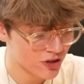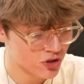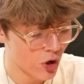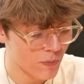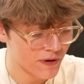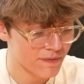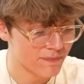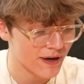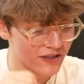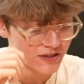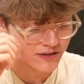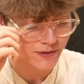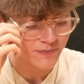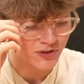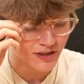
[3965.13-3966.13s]
just copied and
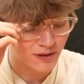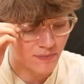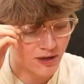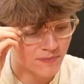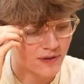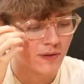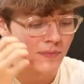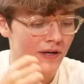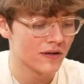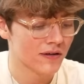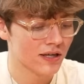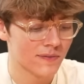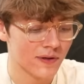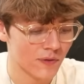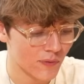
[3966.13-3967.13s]
pasted them, so they might be a bit
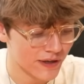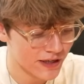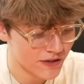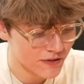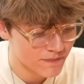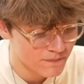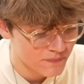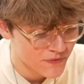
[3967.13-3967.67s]
a bit weird.